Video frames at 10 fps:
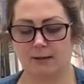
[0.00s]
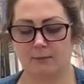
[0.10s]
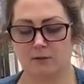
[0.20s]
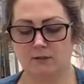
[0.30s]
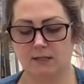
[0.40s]
I'm
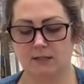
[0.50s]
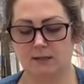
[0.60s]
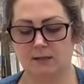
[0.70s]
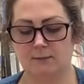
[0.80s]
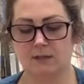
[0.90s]
using
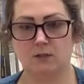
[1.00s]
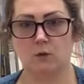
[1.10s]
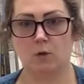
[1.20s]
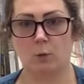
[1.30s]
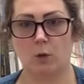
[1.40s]
this
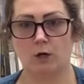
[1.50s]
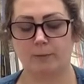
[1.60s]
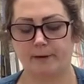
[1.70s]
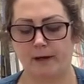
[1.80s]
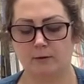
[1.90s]
old water
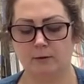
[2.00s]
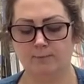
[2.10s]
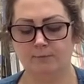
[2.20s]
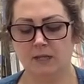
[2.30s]
bottle,